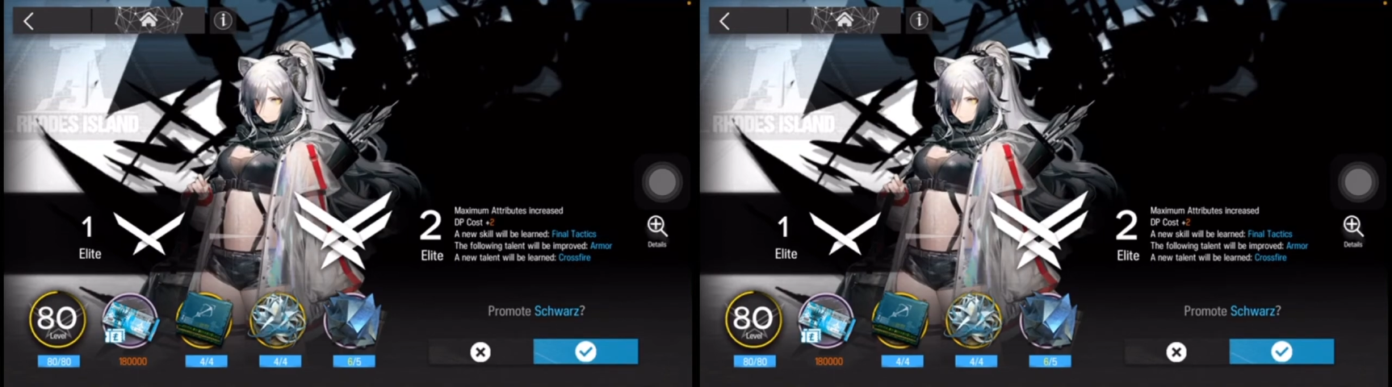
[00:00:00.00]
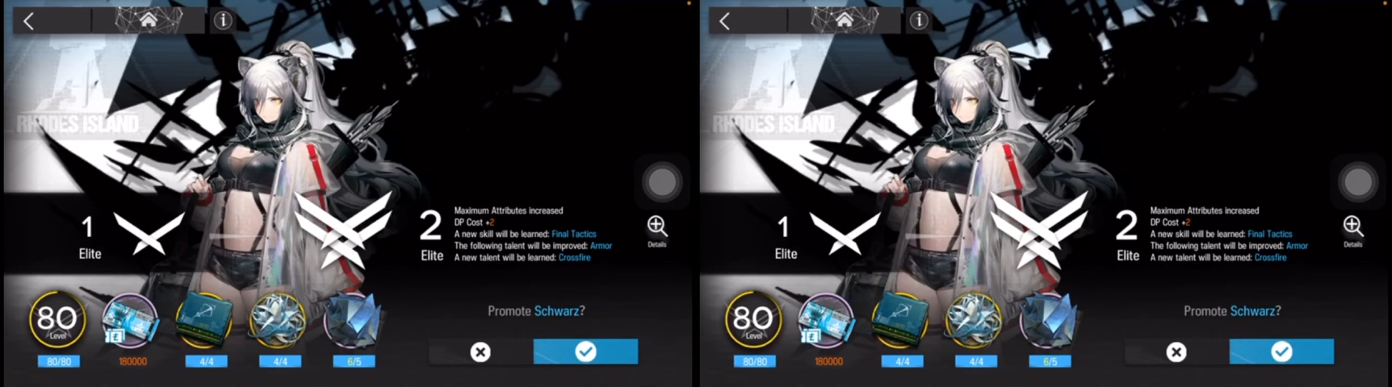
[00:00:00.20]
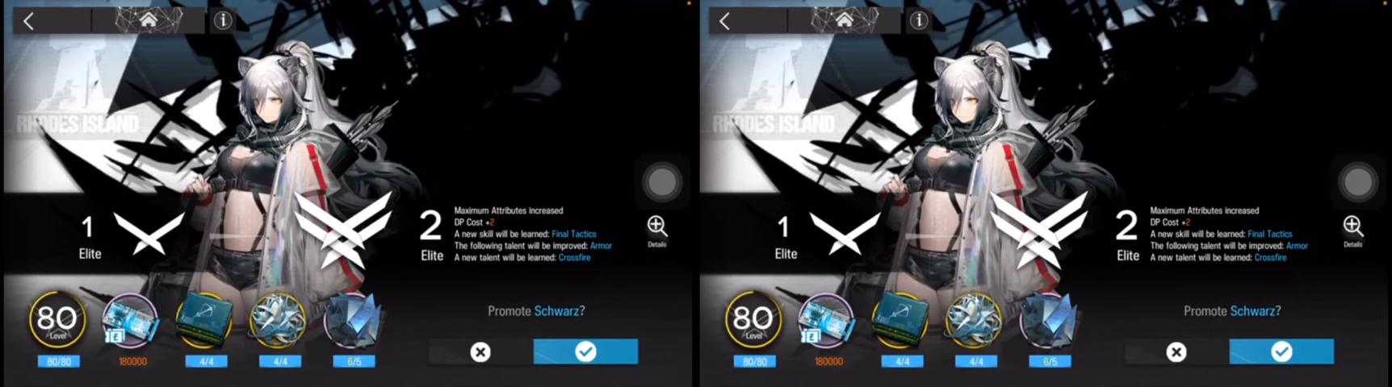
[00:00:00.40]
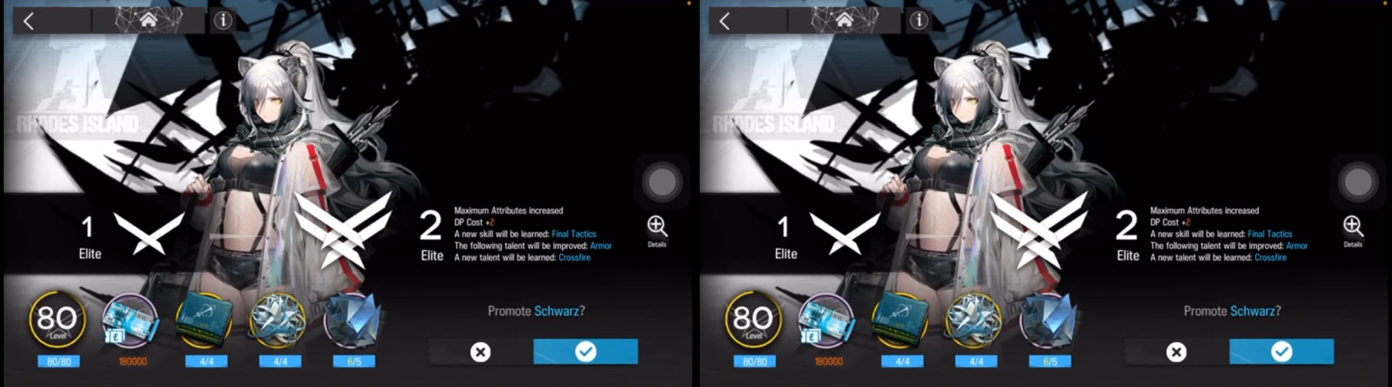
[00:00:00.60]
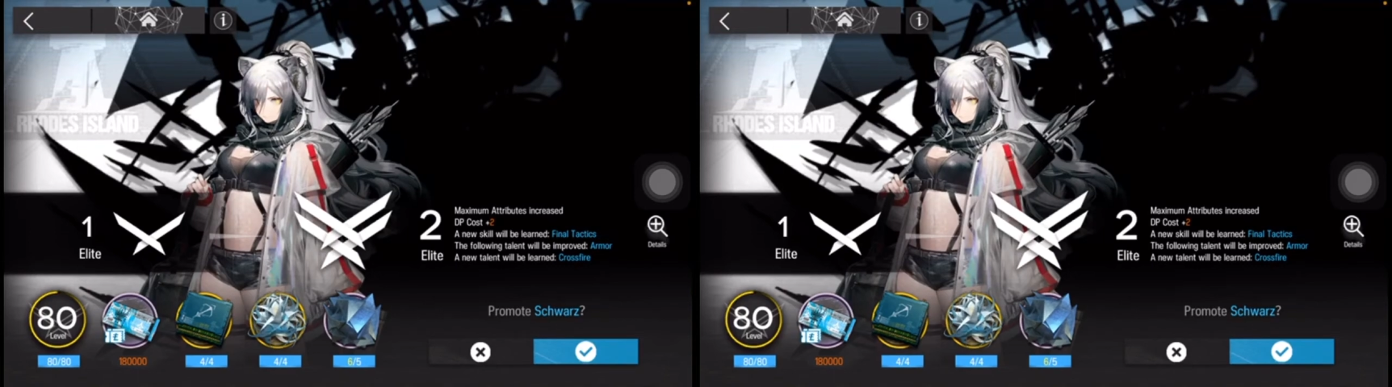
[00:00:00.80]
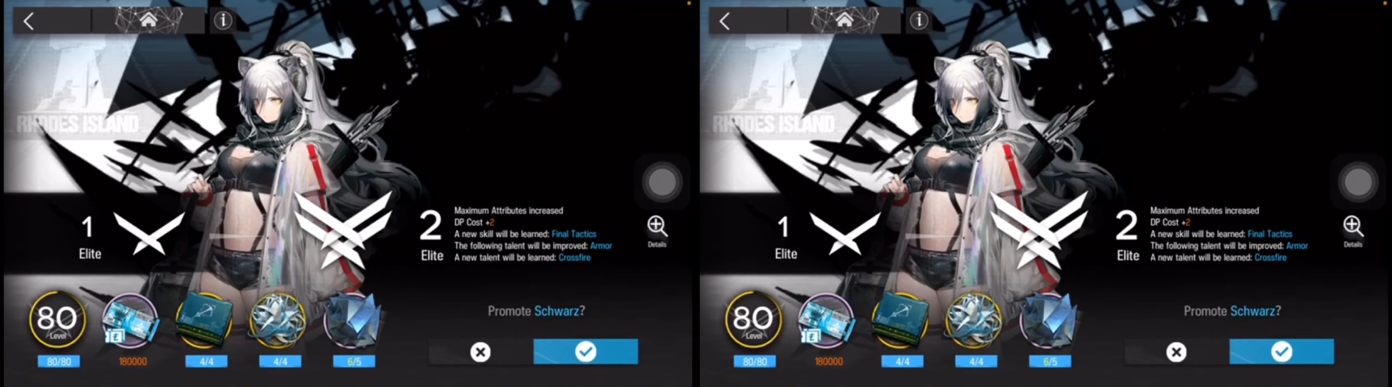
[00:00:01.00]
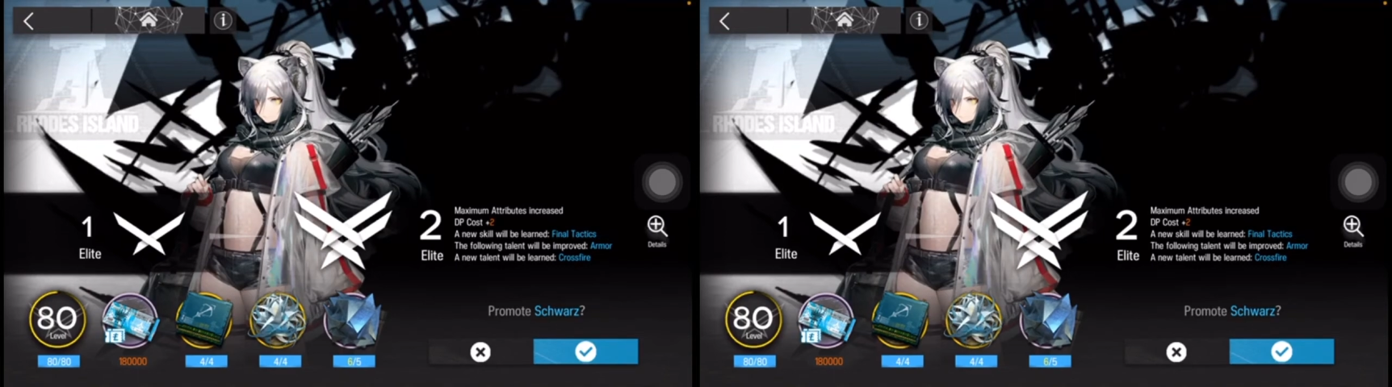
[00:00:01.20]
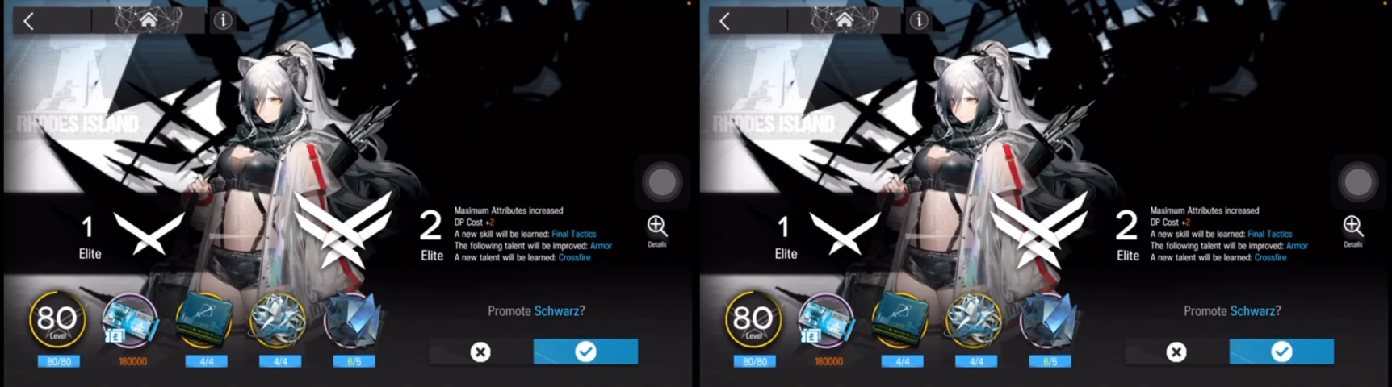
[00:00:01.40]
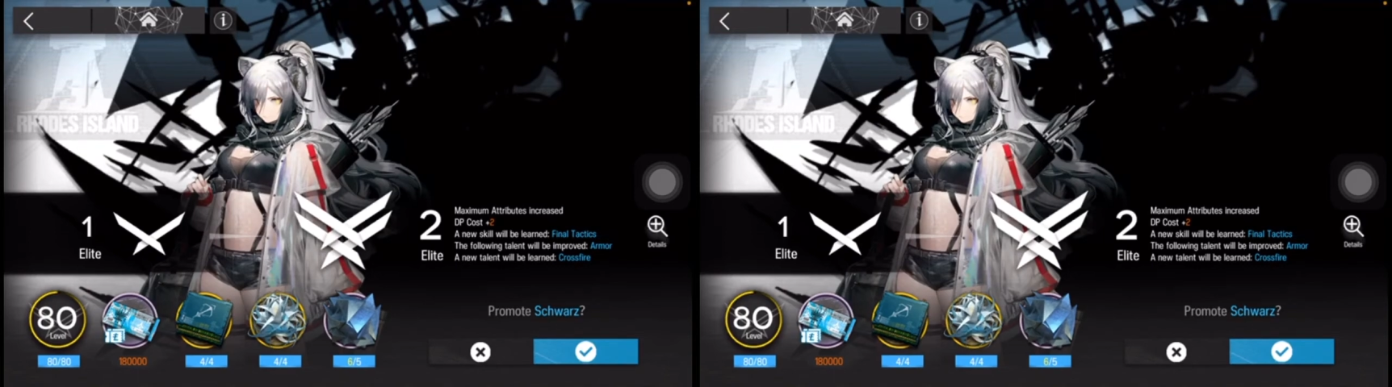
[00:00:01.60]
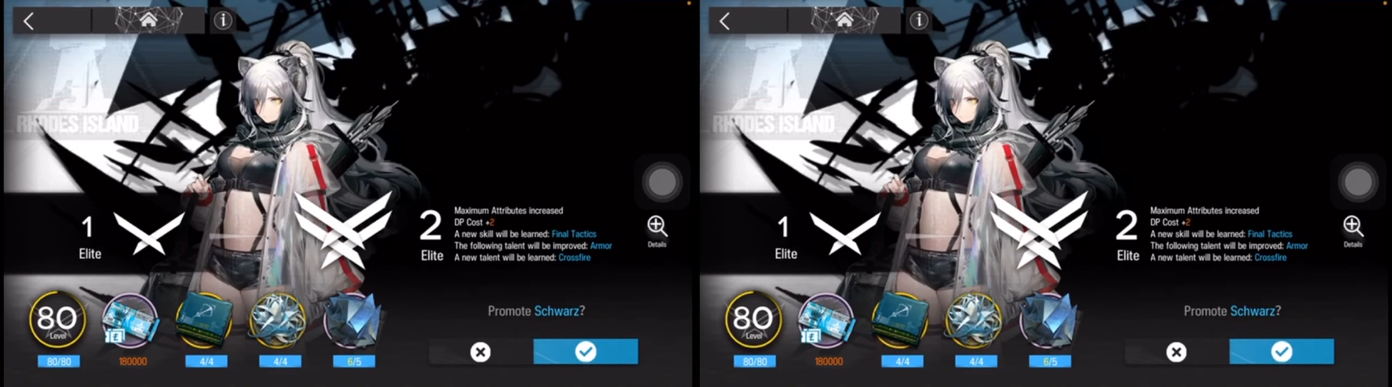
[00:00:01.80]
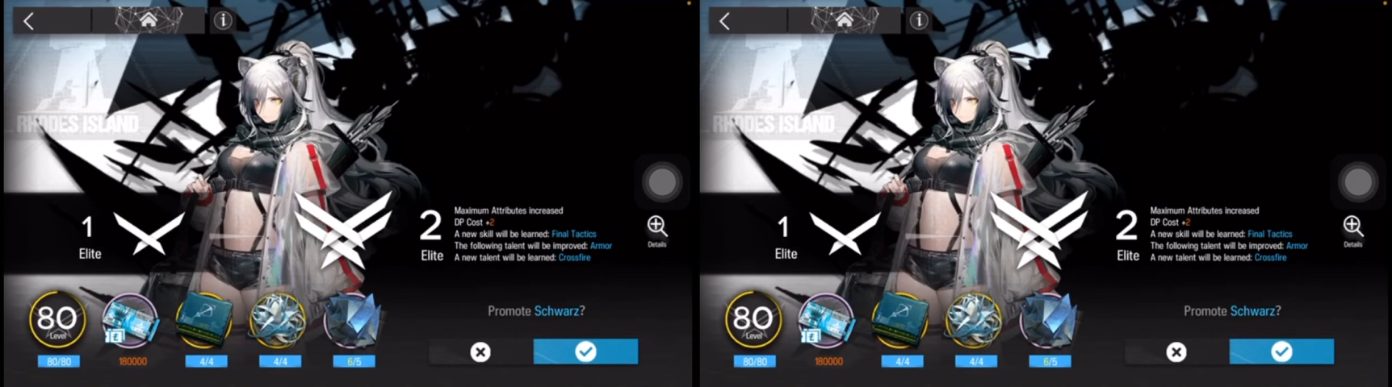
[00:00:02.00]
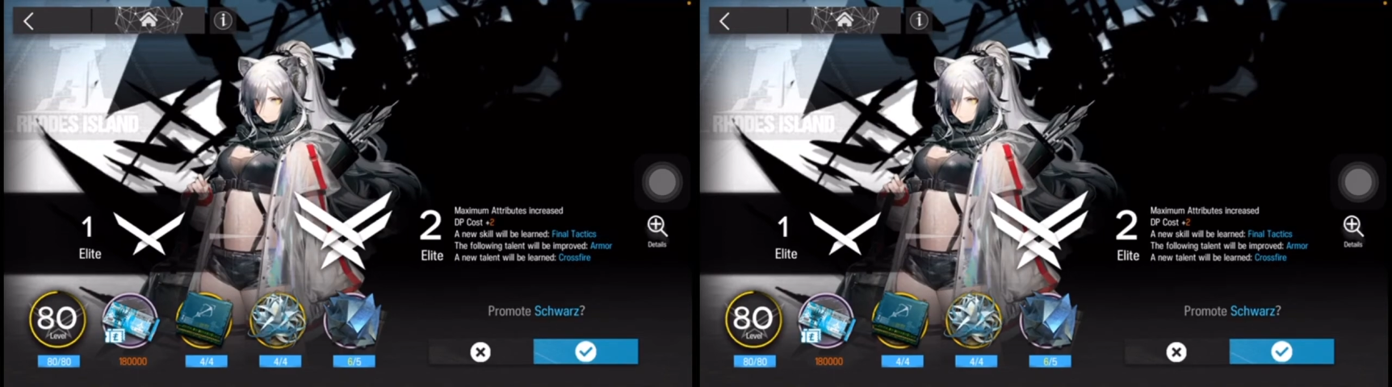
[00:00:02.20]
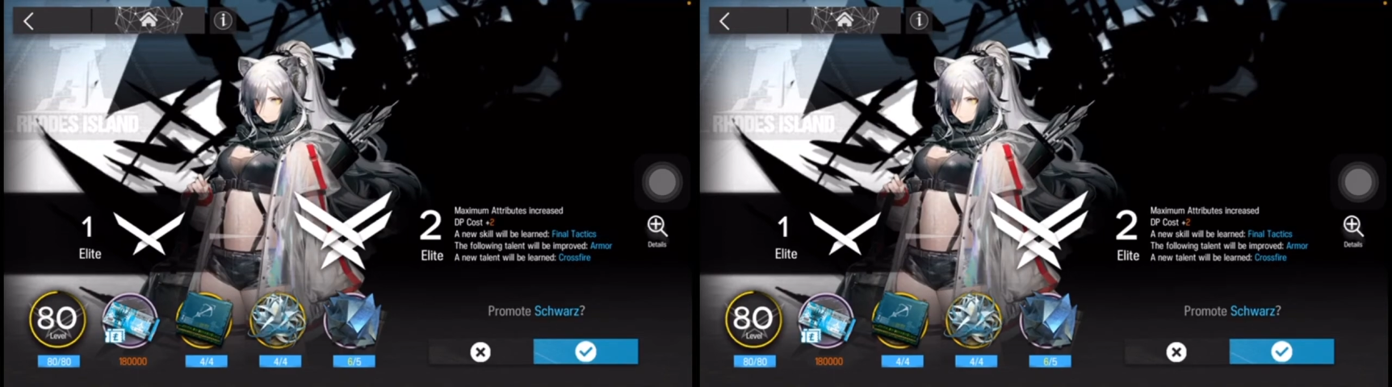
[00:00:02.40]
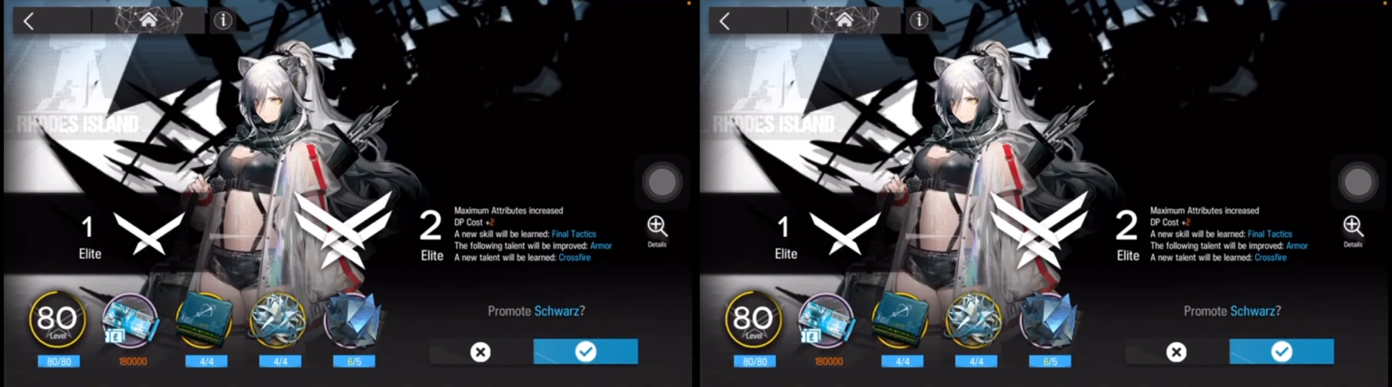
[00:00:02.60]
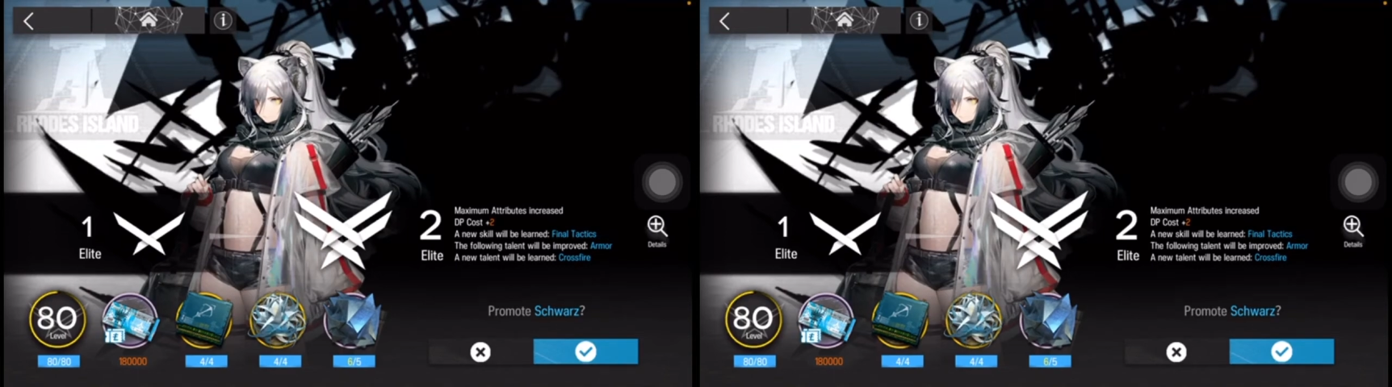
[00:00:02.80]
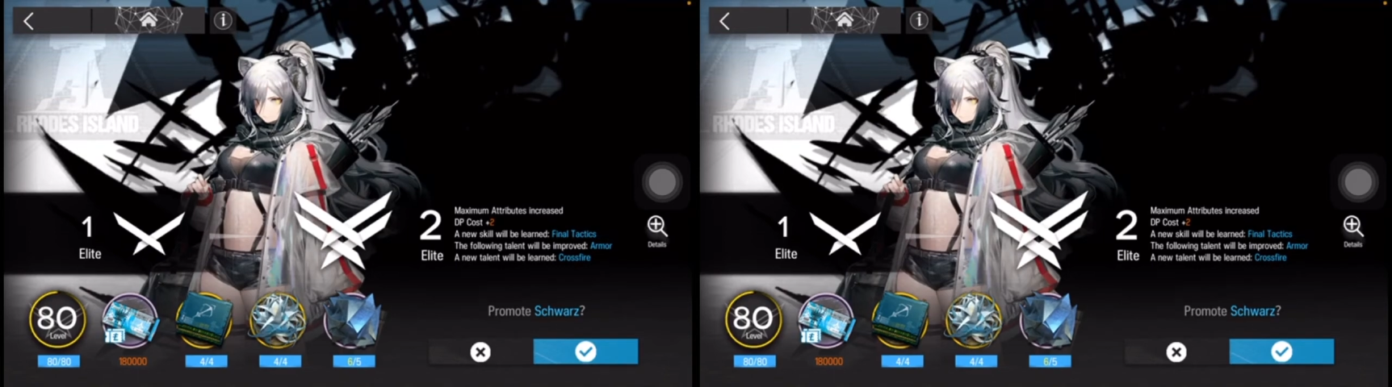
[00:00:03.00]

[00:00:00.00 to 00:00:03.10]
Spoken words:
No face is visible, so there are no lips to read.